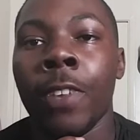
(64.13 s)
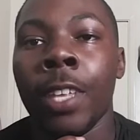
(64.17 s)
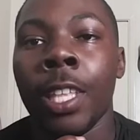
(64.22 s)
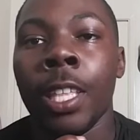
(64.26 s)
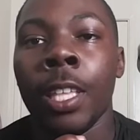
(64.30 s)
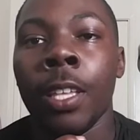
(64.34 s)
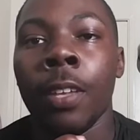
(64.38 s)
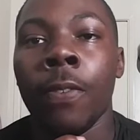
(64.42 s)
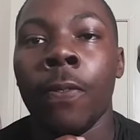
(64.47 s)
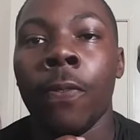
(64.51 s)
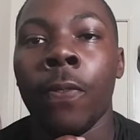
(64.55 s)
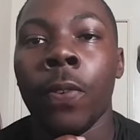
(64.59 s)

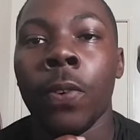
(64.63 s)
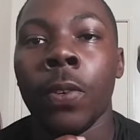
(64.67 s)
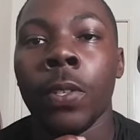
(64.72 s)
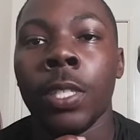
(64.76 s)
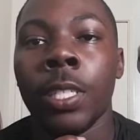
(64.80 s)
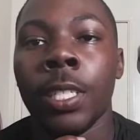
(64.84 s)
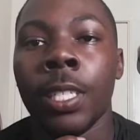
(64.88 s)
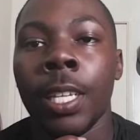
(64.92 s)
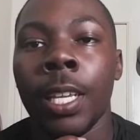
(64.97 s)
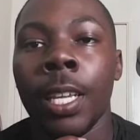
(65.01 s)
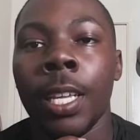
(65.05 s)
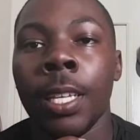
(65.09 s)
video for
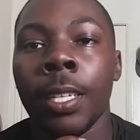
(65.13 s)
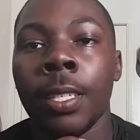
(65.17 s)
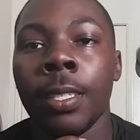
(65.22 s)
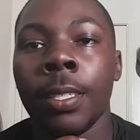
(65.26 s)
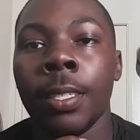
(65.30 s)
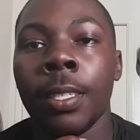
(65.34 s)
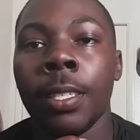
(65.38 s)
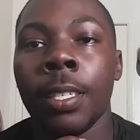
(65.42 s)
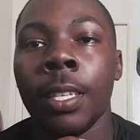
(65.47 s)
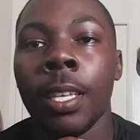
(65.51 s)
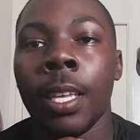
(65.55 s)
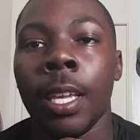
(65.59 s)

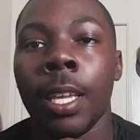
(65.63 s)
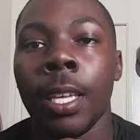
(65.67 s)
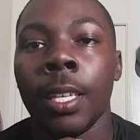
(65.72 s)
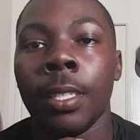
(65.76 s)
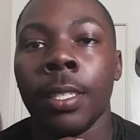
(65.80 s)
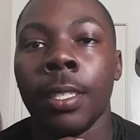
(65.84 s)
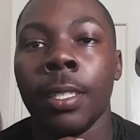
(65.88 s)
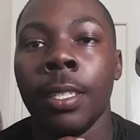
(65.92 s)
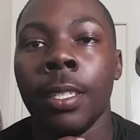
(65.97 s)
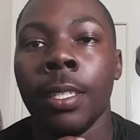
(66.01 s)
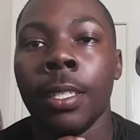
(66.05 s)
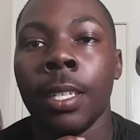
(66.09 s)
Jinx
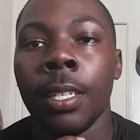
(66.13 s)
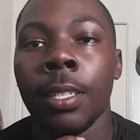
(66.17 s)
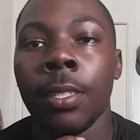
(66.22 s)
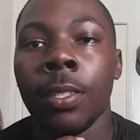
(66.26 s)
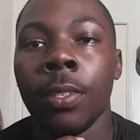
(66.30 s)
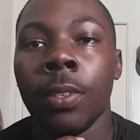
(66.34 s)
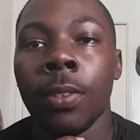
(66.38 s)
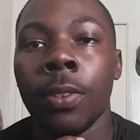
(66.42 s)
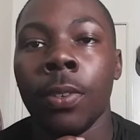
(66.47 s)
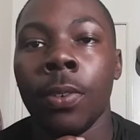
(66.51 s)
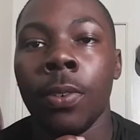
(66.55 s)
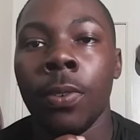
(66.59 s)
and CJ
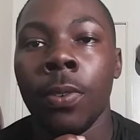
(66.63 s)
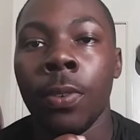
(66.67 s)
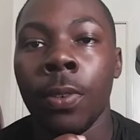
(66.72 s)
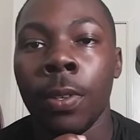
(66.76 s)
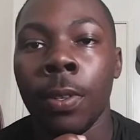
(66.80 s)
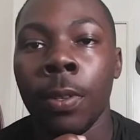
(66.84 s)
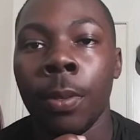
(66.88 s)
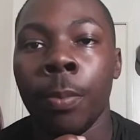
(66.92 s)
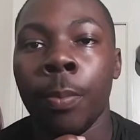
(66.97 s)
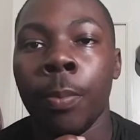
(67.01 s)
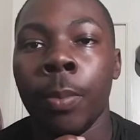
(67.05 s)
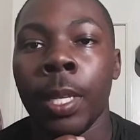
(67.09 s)
So
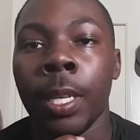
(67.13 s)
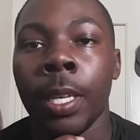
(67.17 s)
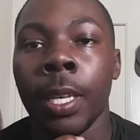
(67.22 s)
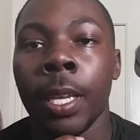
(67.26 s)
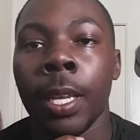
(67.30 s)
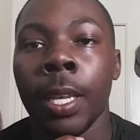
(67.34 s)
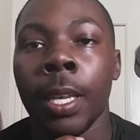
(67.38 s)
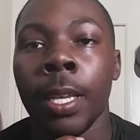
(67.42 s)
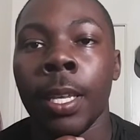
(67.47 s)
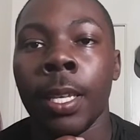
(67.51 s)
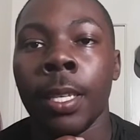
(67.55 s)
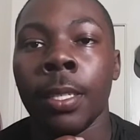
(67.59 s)
Cool
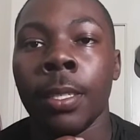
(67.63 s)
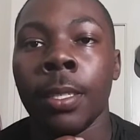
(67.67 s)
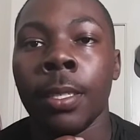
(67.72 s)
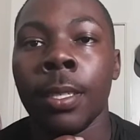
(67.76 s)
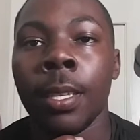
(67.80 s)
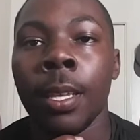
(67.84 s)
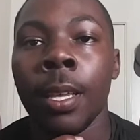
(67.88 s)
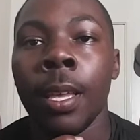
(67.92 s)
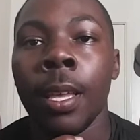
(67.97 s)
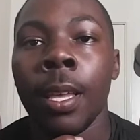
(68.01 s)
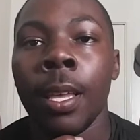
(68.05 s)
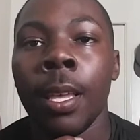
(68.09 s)

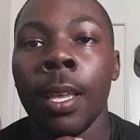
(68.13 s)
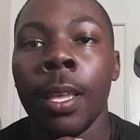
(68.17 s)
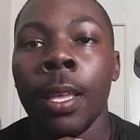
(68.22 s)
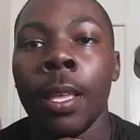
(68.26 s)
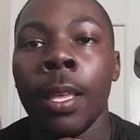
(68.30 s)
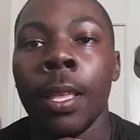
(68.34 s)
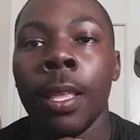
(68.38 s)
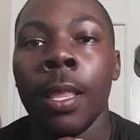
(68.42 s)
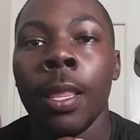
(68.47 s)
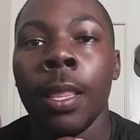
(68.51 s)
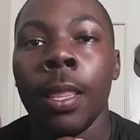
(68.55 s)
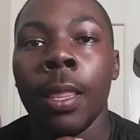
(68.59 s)
because
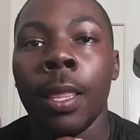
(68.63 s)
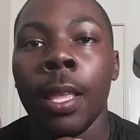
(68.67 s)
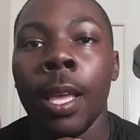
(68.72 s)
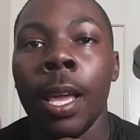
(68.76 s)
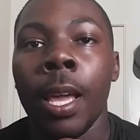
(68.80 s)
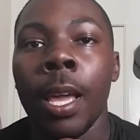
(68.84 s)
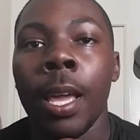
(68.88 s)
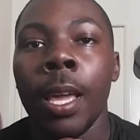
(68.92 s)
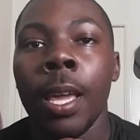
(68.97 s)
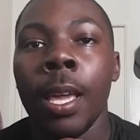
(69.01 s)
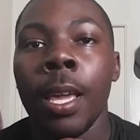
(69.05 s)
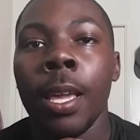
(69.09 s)

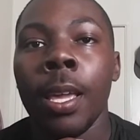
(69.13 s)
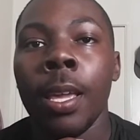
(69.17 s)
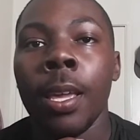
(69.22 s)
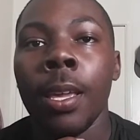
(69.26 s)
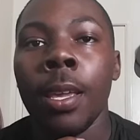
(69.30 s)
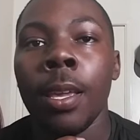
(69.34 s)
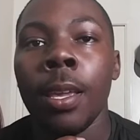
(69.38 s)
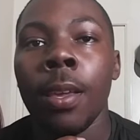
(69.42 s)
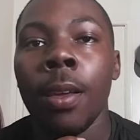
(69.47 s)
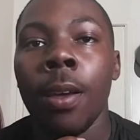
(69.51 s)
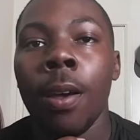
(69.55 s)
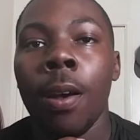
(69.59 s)

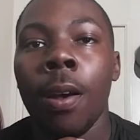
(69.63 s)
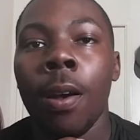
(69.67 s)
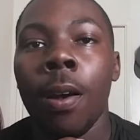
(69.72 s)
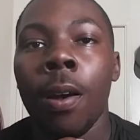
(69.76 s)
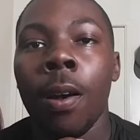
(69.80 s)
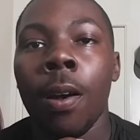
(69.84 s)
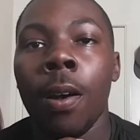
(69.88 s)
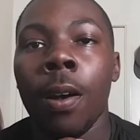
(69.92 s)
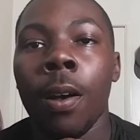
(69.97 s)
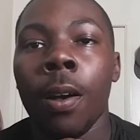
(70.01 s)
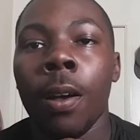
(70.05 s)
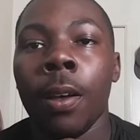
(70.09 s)
they
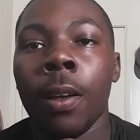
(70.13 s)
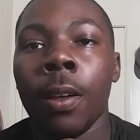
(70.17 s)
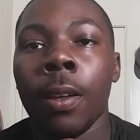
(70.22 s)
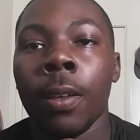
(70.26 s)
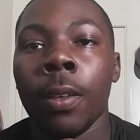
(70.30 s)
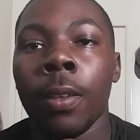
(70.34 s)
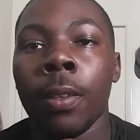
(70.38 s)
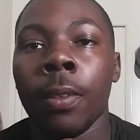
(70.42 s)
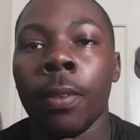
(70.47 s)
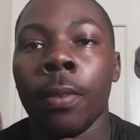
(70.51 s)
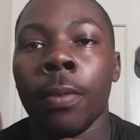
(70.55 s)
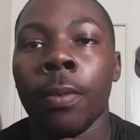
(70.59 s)

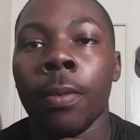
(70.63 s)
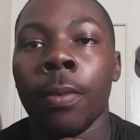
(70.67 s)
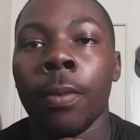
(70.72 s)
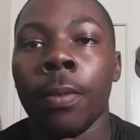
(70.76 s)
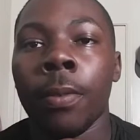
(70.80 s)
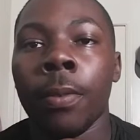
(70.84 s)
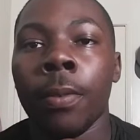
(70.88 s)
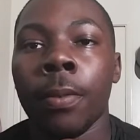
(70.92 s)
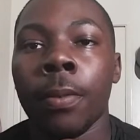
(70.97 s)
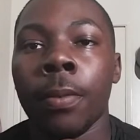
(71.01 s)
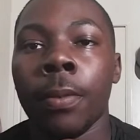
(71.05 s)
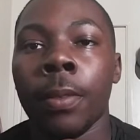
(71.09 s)
are
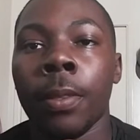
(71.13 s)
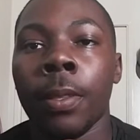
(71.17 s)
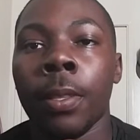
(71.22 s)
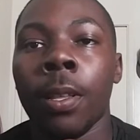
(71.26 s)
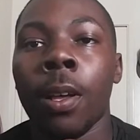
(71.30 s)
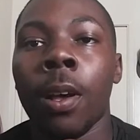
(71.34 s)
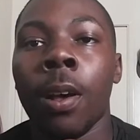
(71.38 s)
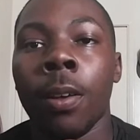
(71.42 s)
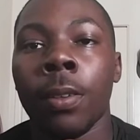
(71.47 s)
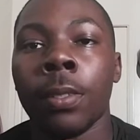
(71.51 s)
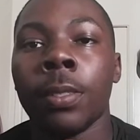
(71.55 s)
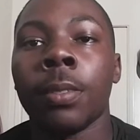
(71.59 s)

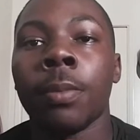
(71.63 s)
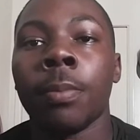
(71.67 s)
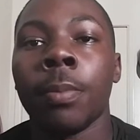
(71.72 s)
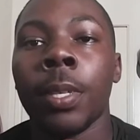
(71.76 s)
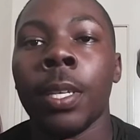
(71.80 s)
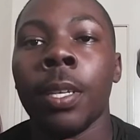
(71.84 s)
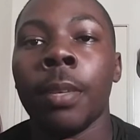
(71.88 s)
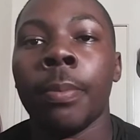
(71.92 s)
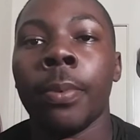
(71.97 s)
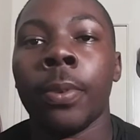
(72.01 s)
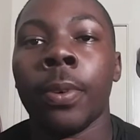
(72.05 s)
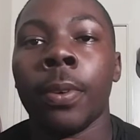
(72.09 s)
awesome
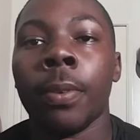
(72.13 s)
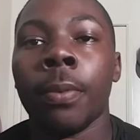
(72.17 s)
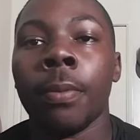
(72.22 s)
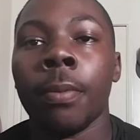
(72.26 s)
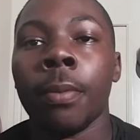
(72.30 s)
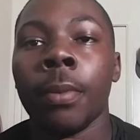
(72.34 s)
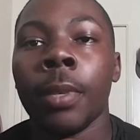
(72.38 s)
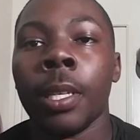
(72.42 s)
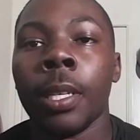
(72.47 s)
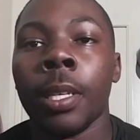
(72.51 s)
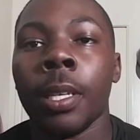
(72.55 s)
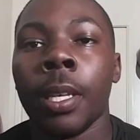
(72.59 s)
people
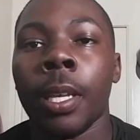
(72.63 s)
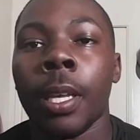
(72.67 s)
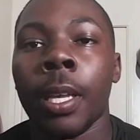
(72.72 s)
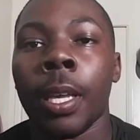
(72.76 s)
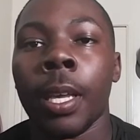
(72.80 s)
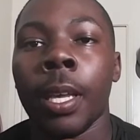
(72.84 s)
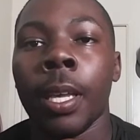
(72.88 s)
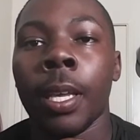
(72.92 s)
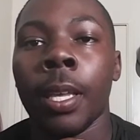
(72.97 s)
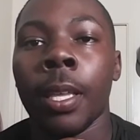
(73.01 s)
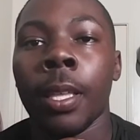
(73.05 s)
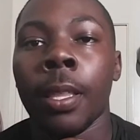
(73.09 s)

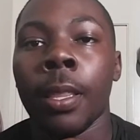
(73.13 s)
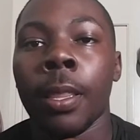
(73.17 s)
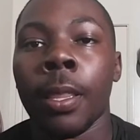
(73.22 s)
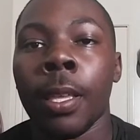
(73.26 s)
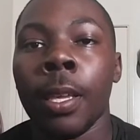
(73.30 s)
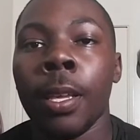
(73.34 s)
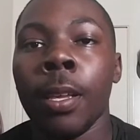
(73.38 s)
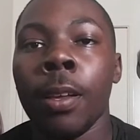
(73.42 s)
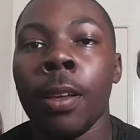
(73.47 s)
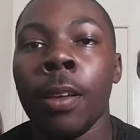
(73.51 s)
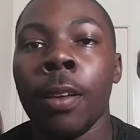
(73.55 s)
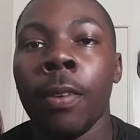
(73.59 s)
and
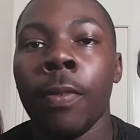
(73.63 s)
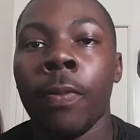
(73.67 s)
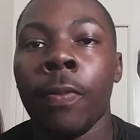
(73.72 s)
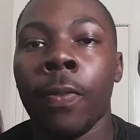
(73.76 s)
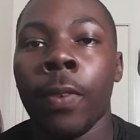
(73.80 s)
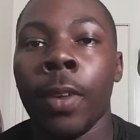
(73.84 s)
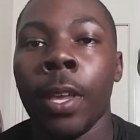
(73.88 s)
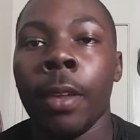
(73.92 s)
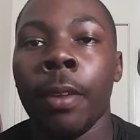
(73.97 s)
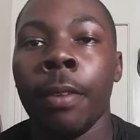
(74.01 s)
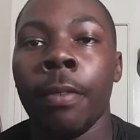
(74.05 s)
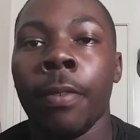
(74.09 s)
they are
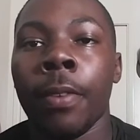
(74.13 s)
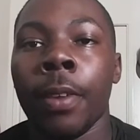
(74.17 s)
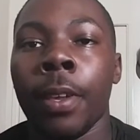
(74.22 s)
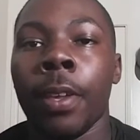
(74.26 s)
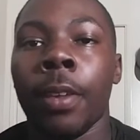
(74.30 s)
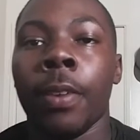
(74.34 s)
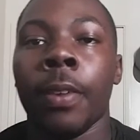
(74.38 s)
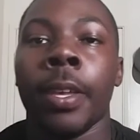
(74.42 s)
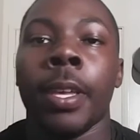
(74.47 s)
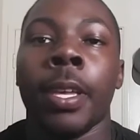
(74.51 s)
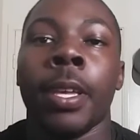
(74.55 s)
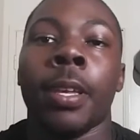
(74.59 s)
very,
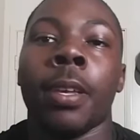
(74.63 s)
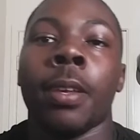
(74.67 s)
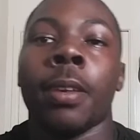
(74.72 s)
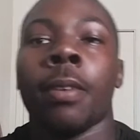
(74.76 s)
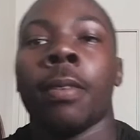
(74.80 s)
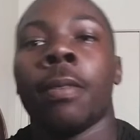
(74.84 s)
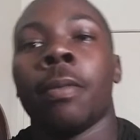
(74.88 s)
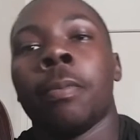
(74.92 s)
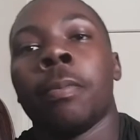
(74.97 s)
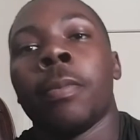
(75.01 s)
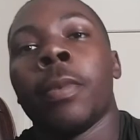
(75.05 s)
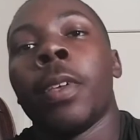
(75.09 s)
very
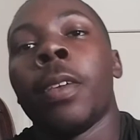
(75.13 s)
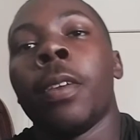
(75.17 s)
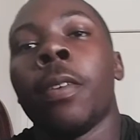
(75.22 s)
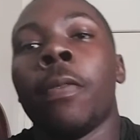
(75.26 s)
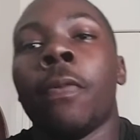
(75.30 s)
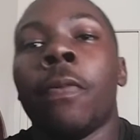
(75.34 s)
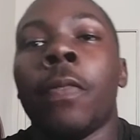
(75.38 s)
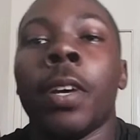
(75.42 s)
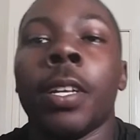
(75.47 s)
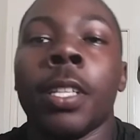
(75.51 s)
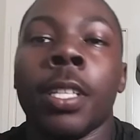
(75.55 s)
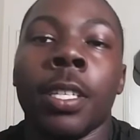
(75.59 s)

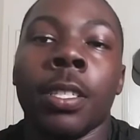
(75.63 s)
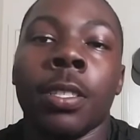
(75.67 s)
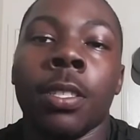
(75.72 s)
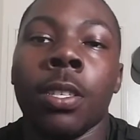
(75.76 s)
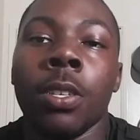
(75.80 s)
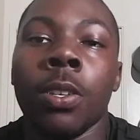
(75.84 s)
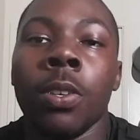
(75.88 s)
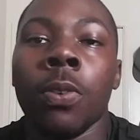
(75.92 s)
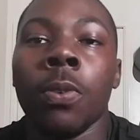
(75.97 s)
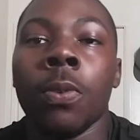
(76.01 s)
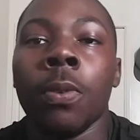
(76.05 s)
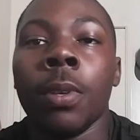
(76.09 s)
funny
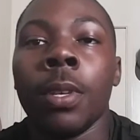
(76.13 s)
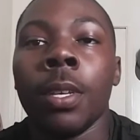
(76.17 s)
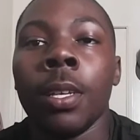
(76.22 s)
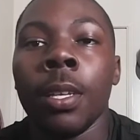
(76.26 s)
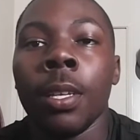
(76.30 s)
too.